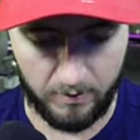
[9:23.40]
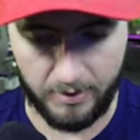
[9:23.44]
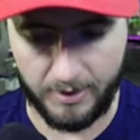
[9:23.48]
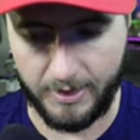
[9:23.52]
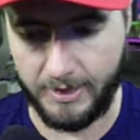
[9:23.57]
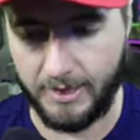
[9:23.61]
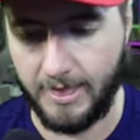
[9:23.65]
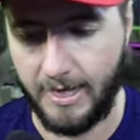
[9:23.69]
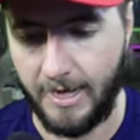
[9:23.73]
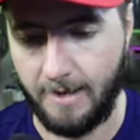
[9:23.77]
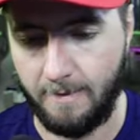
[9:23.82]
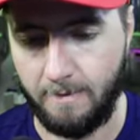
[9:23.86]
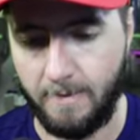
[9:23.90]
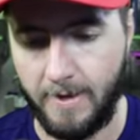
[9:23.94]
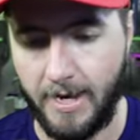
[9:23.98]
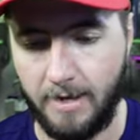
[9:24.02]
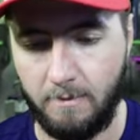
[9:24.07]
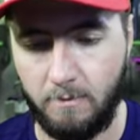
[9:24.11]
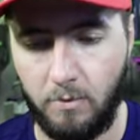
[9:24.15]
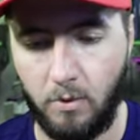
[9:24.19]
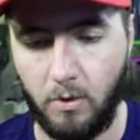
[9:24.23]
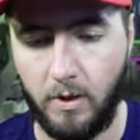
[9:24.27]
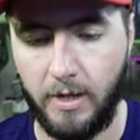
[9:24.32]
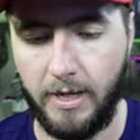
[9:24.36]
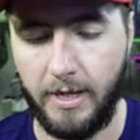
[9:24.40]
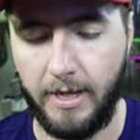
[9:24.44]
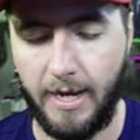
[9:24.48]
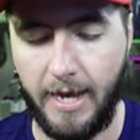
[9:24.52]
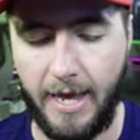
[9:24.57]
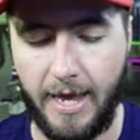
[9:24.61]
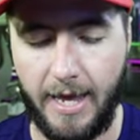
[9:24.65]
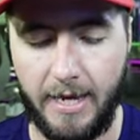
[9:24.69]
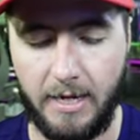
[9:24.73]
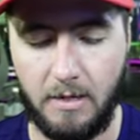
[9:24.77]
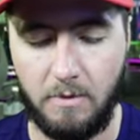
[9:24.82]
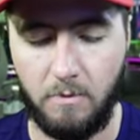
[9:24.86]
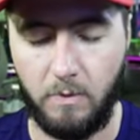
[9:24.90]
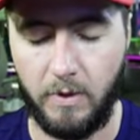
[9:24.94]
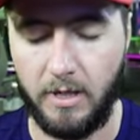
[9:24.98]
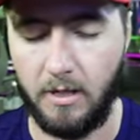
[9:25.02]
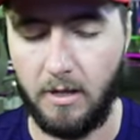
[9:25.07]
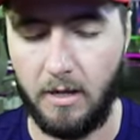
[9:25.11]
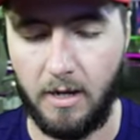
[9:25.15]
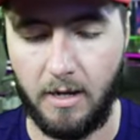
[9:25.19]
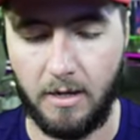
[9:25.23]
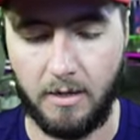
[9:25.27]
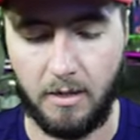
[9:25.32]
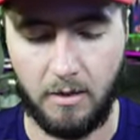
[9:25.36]
Look at that bad boy. And we
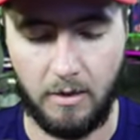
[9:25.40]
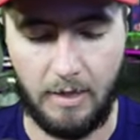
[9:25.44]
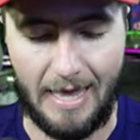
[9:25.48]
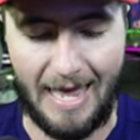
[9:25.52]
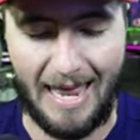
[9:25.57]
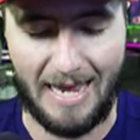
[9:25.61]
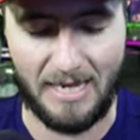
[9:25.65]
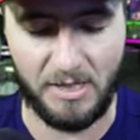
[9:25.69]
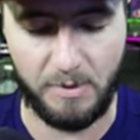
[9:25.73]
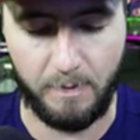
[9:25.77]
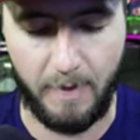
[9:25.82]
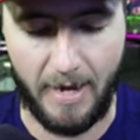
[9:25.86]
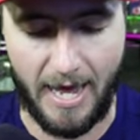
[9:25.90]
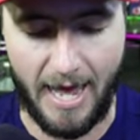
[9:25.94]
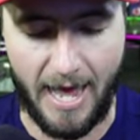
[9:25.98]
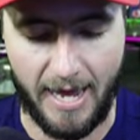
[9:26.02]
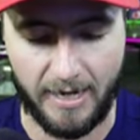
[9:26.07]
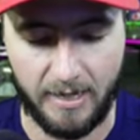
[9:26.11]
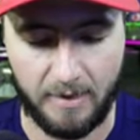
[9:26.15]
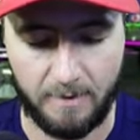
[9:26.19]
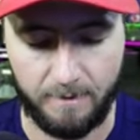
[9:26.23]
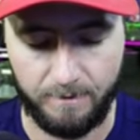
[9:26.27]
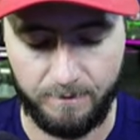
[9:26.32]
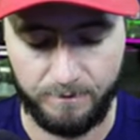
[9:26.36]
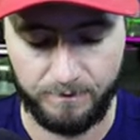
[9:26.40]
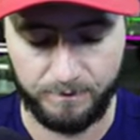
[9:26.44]
are on our last pack.